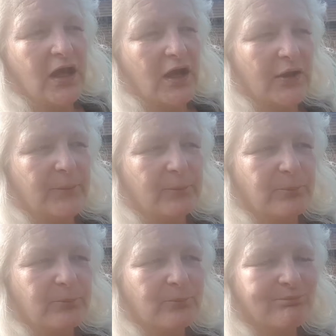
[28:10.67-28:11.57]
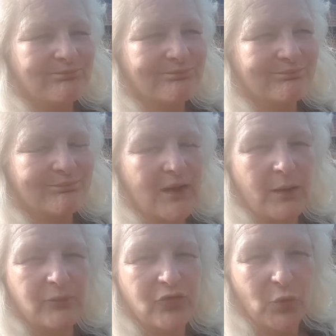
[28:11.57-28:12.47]

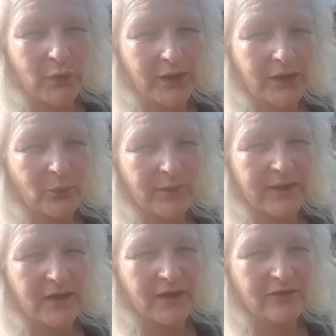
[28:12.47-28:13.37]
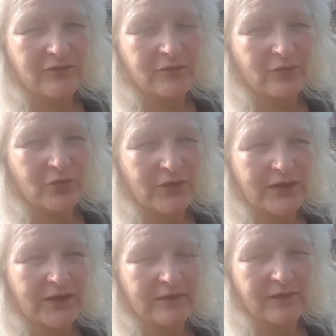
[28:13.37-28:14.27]
I'm toying with the idea of
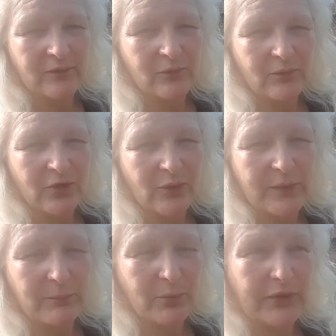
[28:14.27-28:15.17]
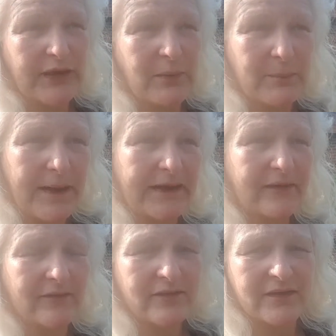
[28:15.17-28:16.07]
growing it putting it back
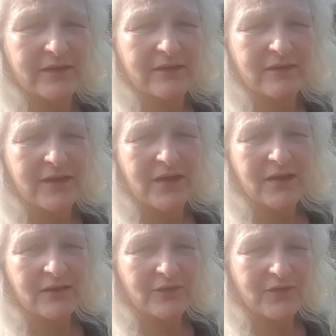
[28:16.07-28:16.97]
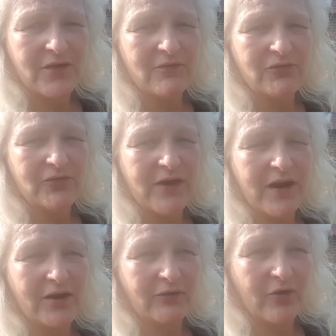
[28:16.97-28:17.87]
into the conservatory
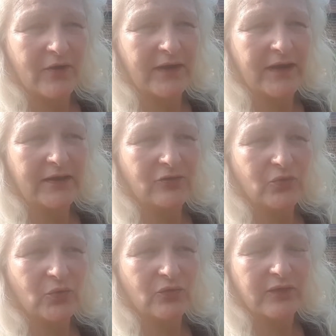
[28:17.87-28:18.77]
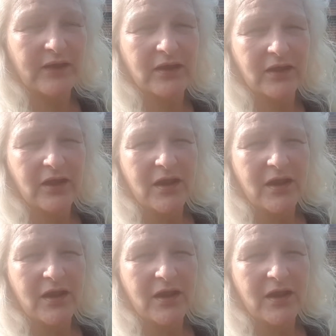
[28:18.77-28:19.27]
and growing it indoors like